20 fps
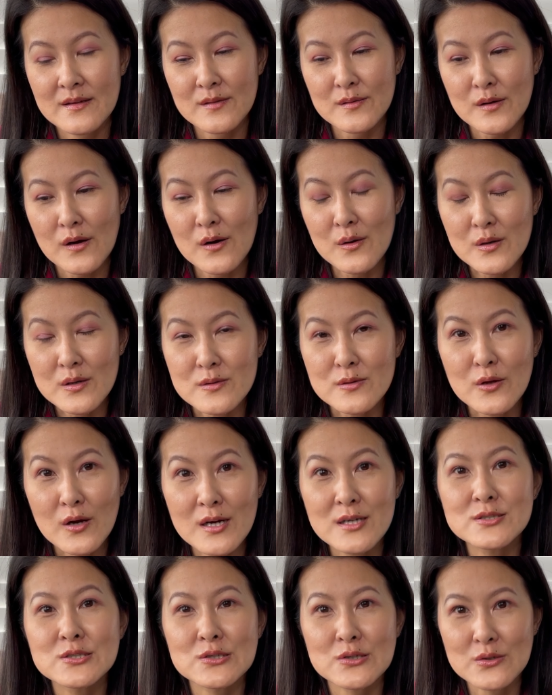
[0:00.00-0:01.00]
our
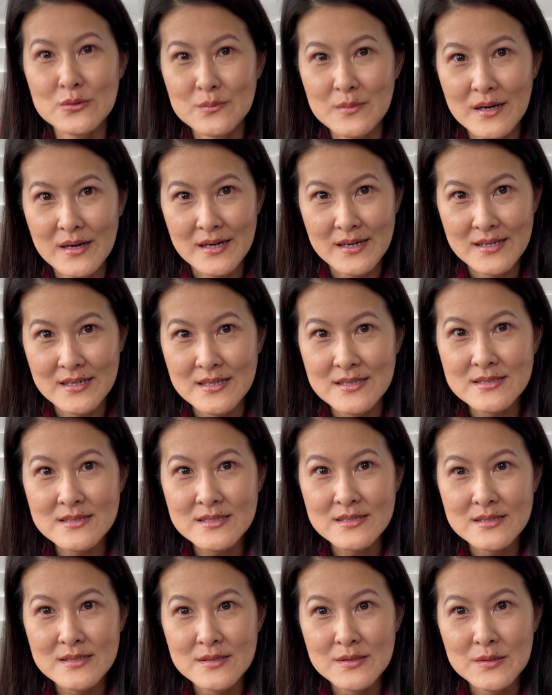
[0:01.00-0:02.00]
logical mind
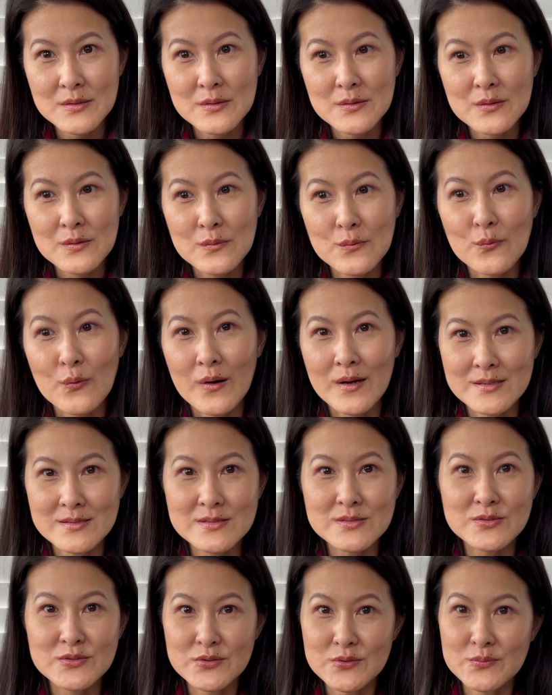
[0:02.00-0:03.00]

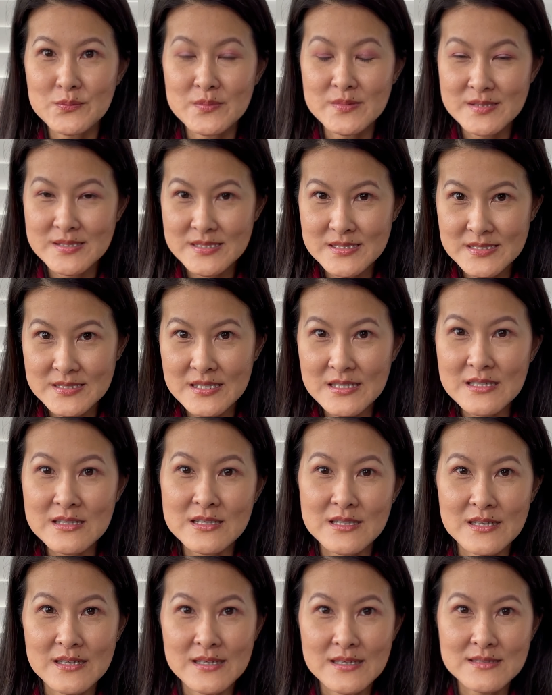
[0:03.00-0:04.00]
wants to see
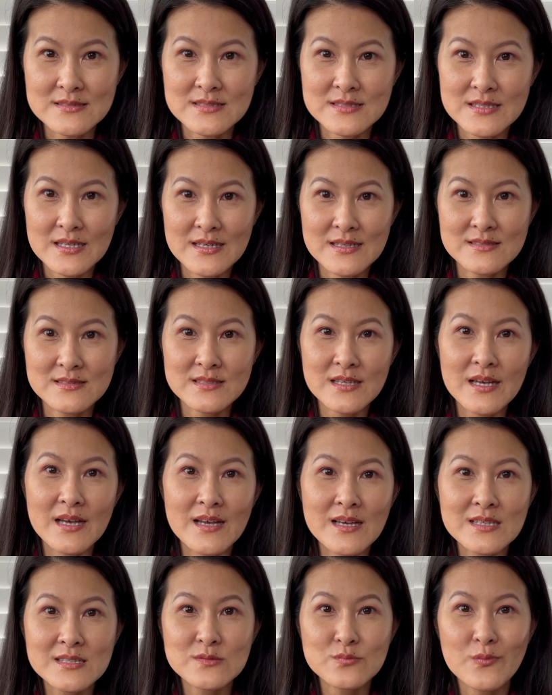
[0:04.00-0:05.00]
things as
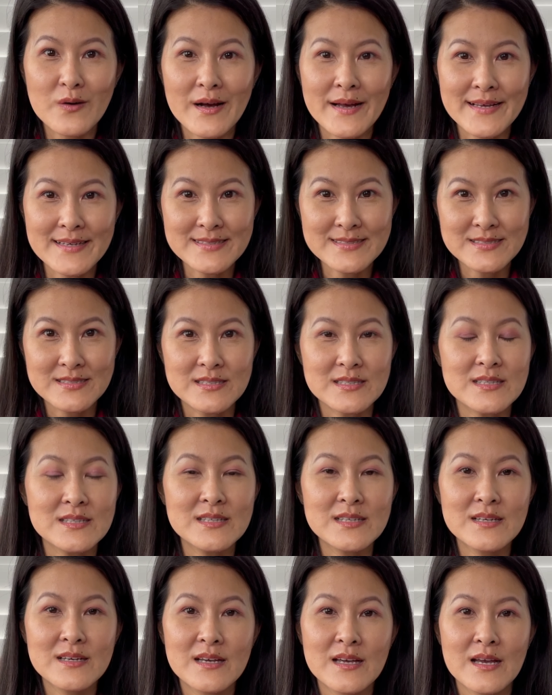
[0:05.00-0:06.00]
X, Y, Z,
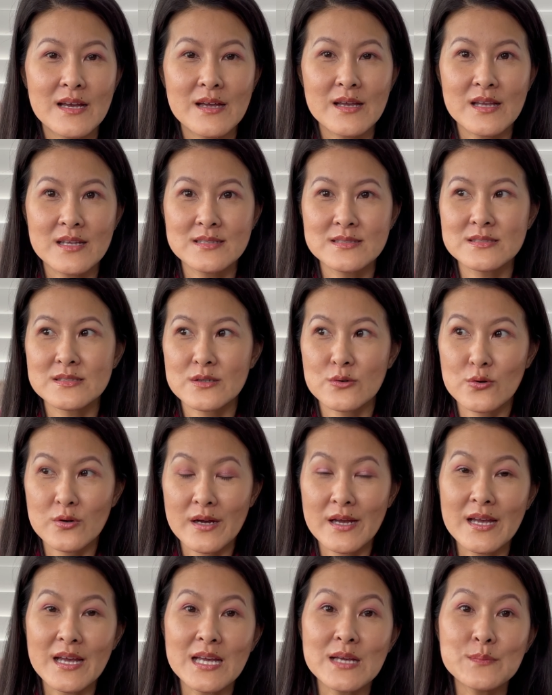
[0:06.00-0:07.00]
or
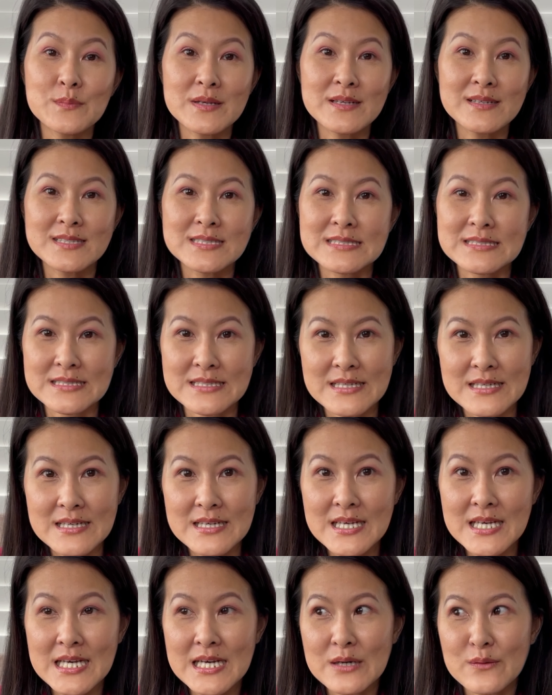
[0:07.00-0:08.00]
A, B, C.
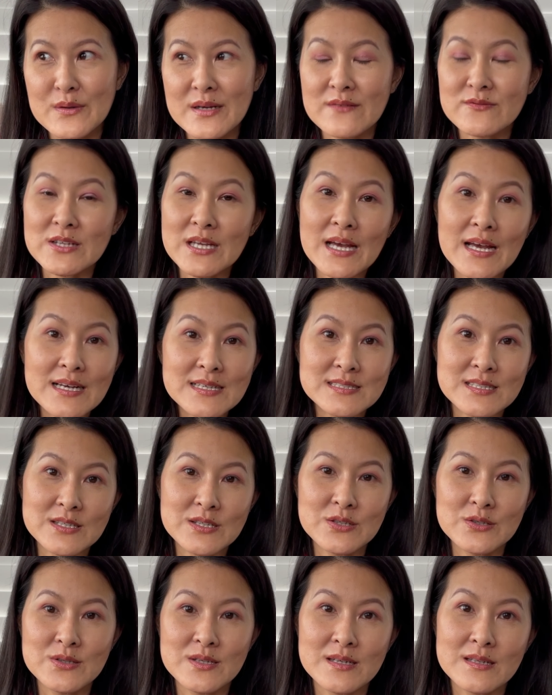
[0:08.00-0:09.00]
We have to
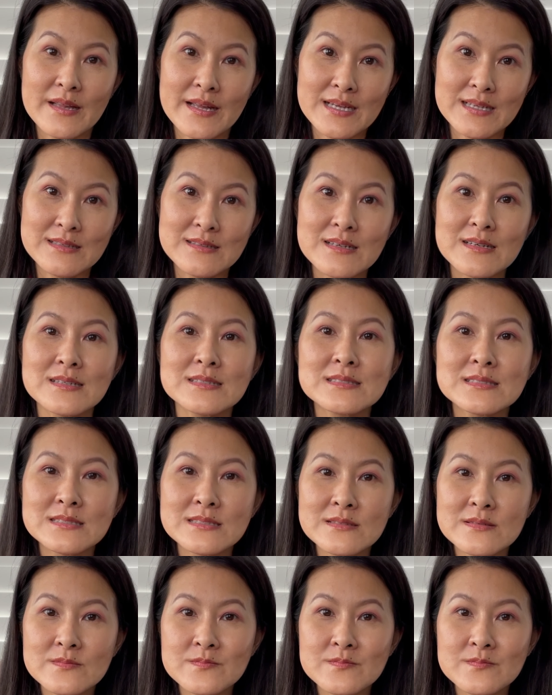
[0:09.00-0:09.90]
execute it like this,